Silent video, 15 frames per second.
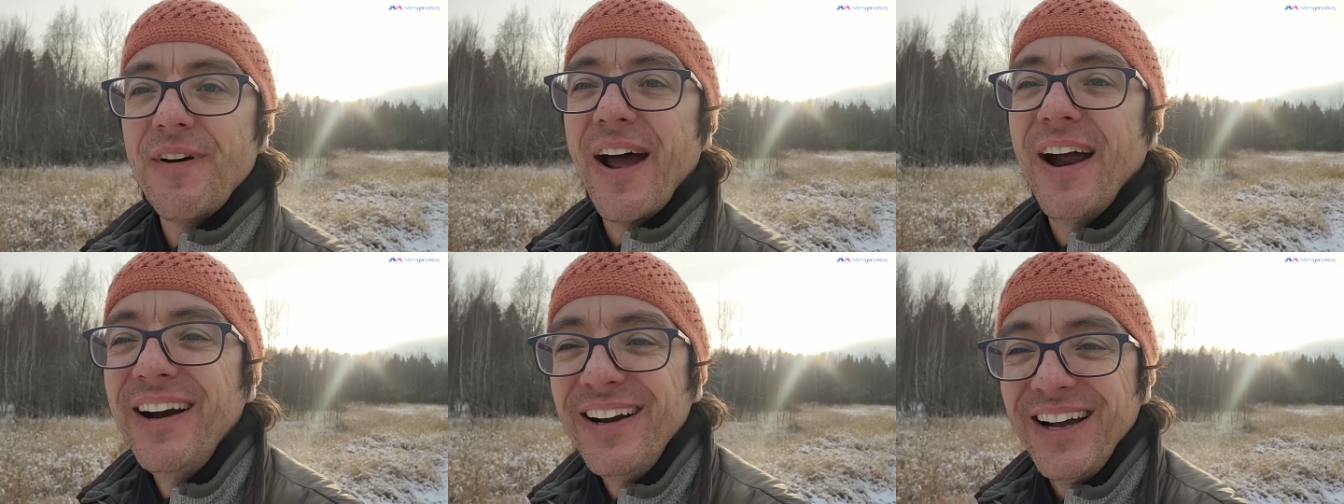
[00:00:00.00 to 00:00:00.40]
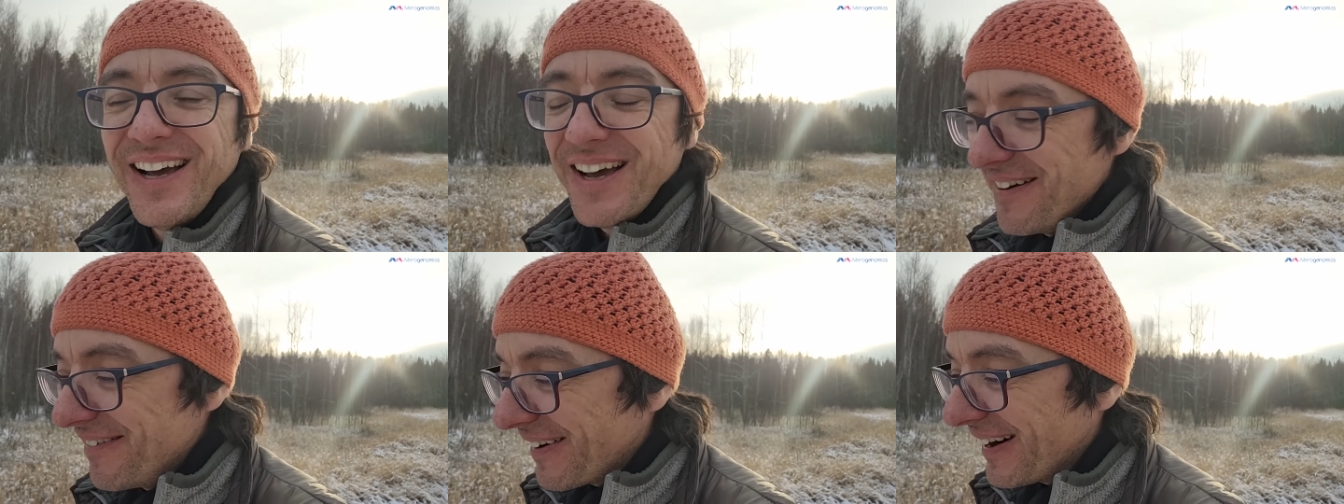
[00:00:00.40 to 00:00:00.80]
very,
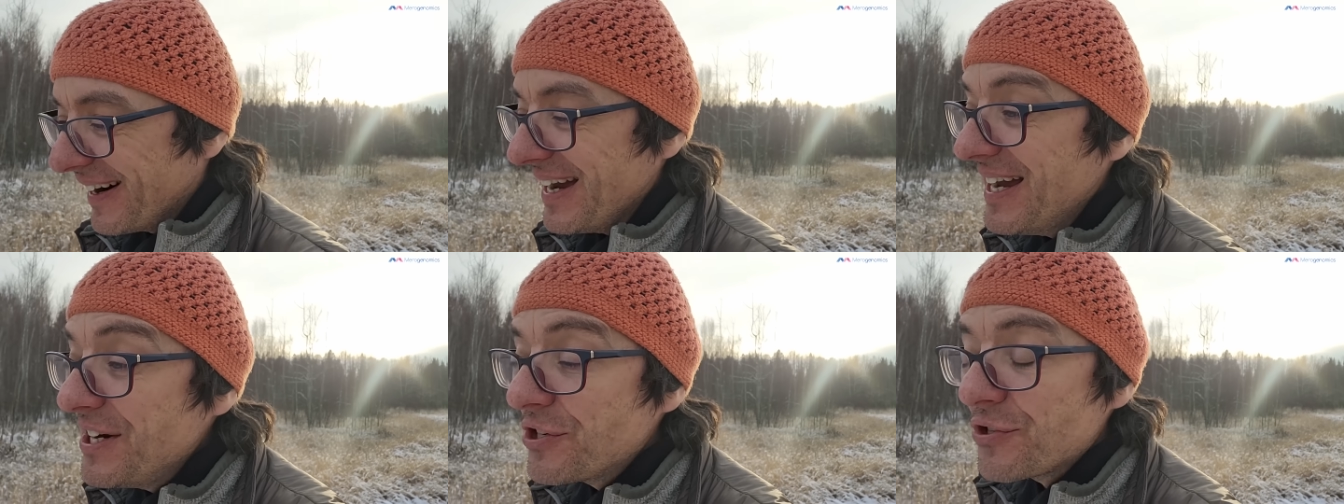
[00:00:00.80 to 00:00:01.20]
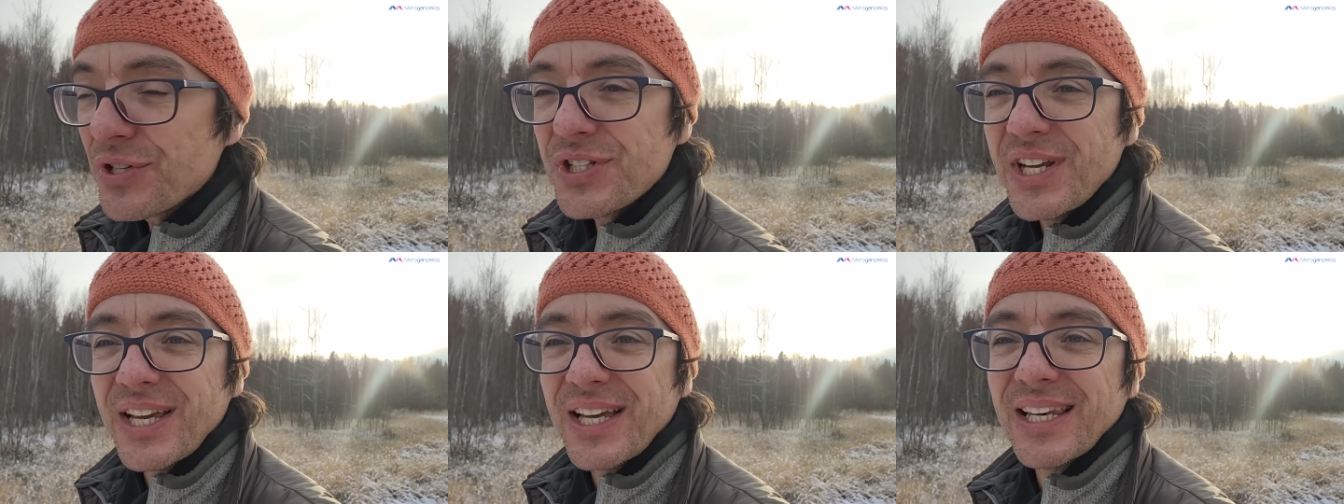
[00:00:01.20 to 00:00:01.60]
very
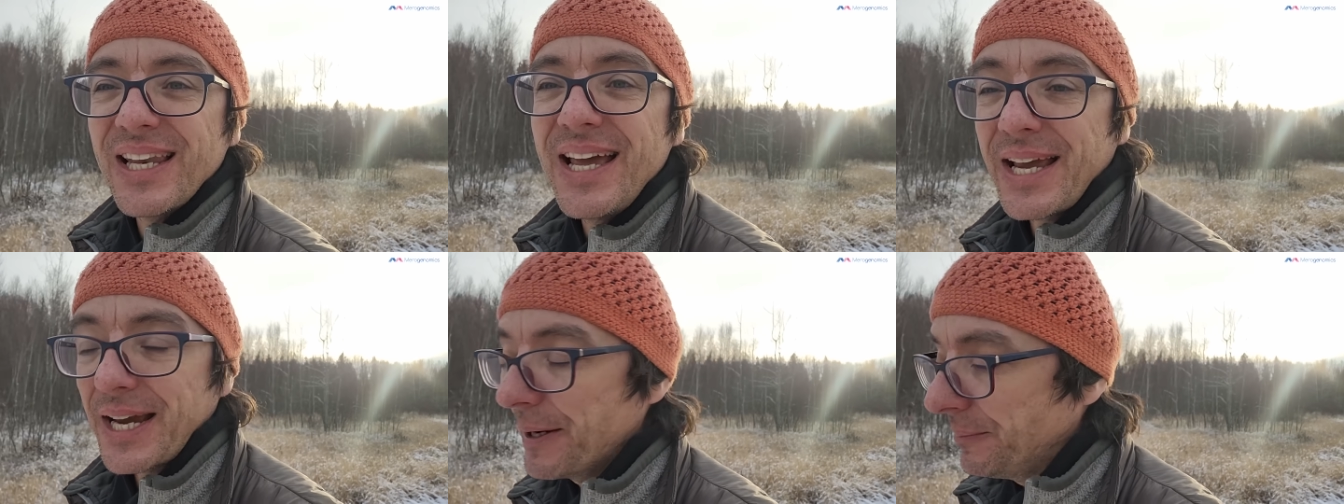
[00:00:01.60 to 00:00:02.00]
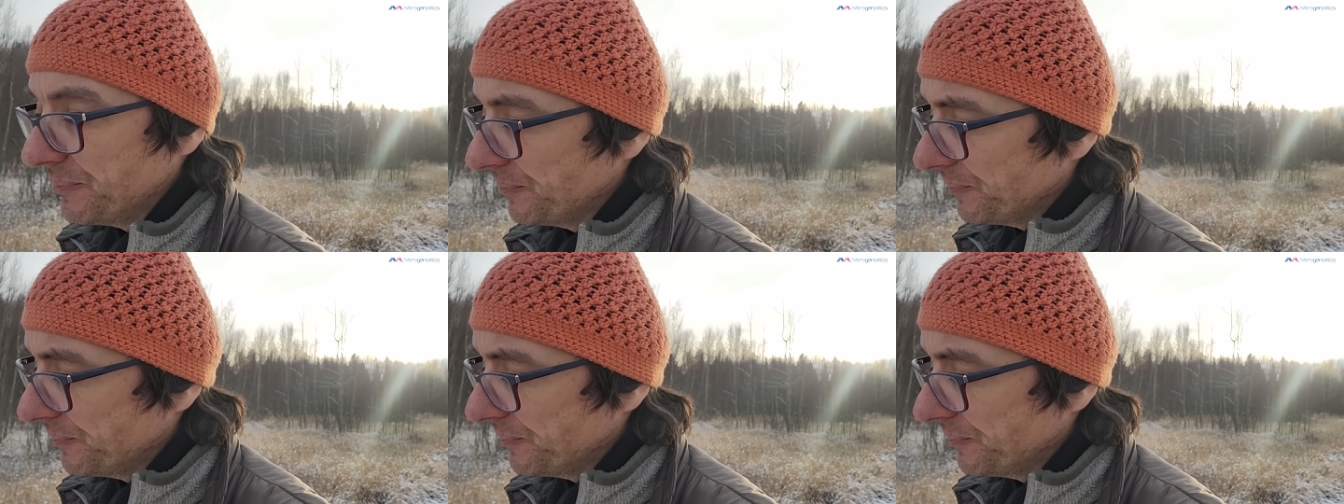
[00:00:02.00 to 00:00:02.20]
interesting link.